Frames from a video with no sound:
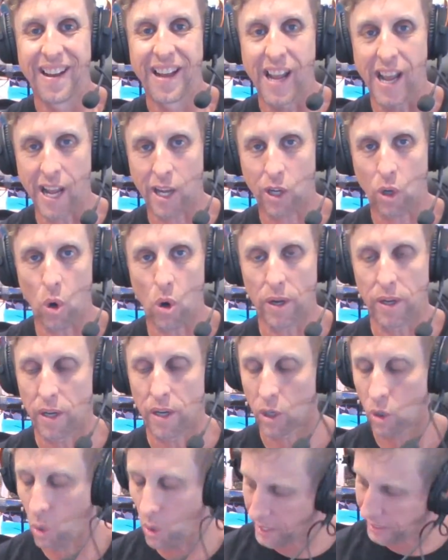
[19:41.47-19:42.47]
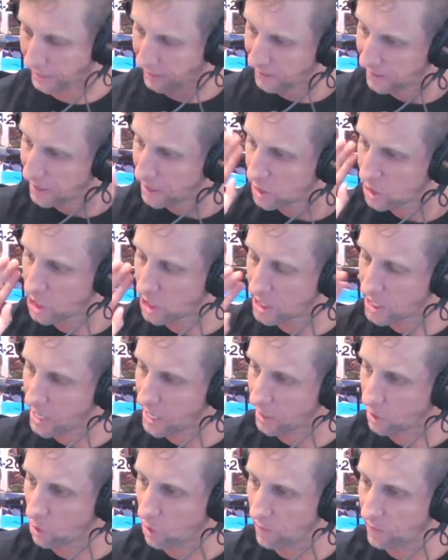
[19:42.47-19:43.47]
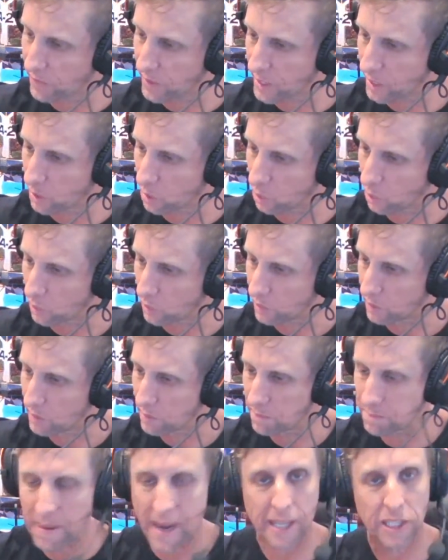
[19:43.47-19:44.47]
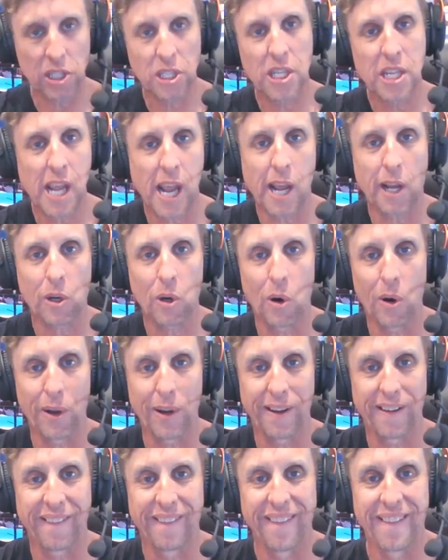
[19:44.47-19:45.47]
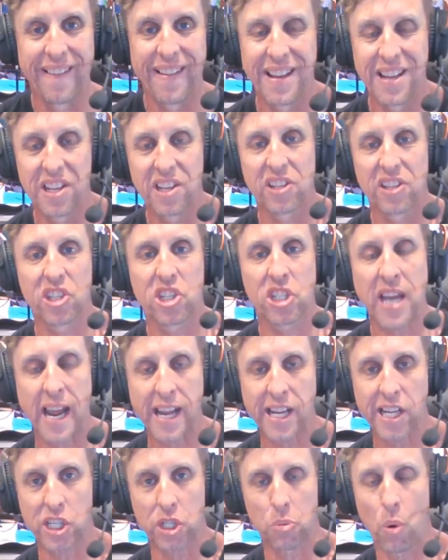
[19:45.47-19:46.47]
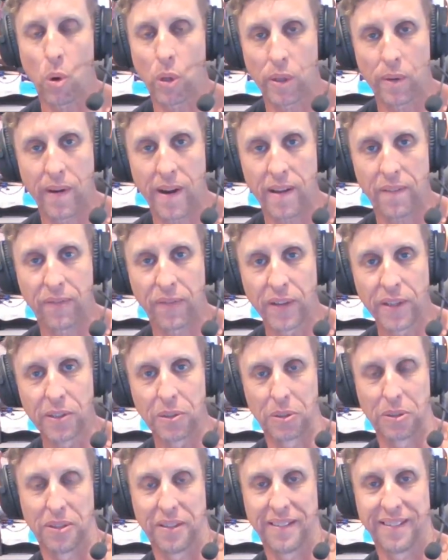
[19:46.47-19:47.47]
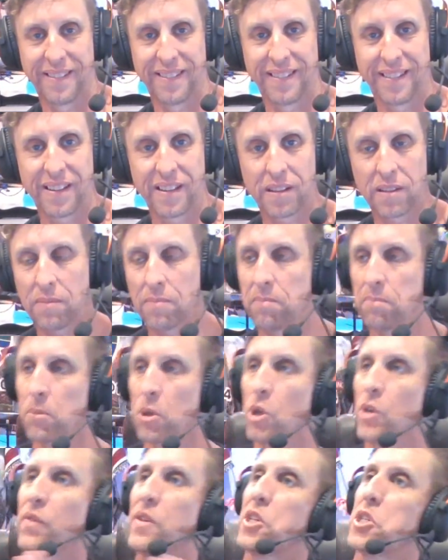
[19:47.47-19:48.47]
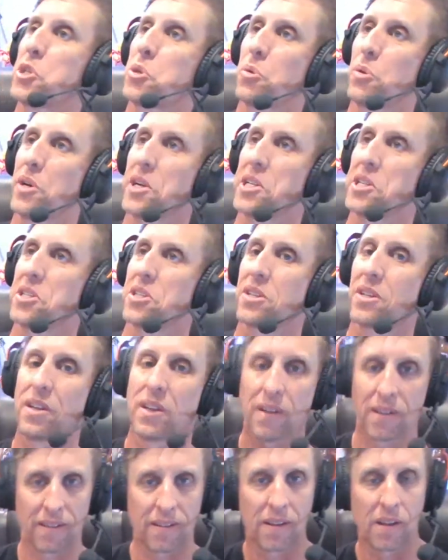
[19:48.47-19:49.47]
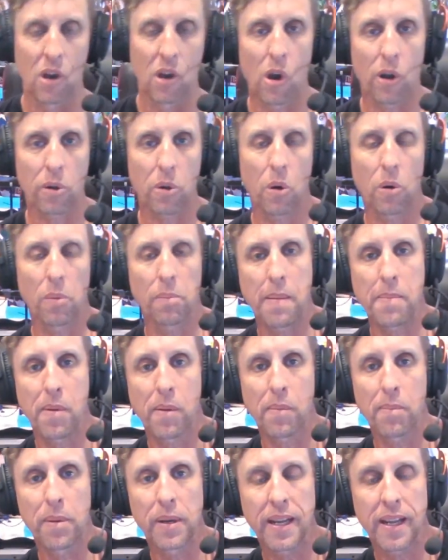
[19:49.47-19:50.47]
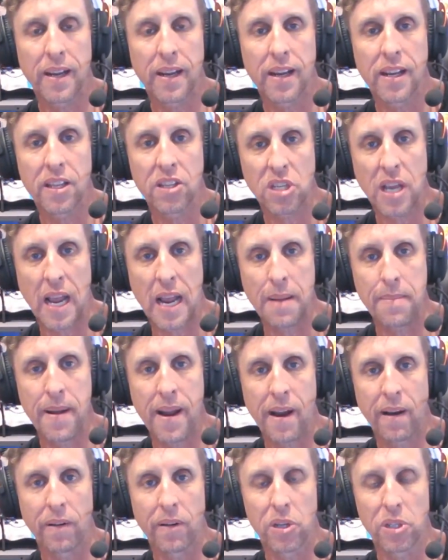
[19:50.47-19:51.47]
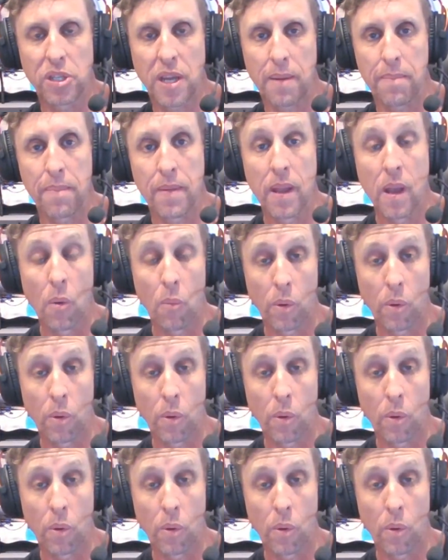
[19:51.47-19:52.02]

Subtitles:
Aircon, quick to the aircon vehicle. Back to the aircon. Steaks while they're outfield. Movie screens. I remember being in the same area as them.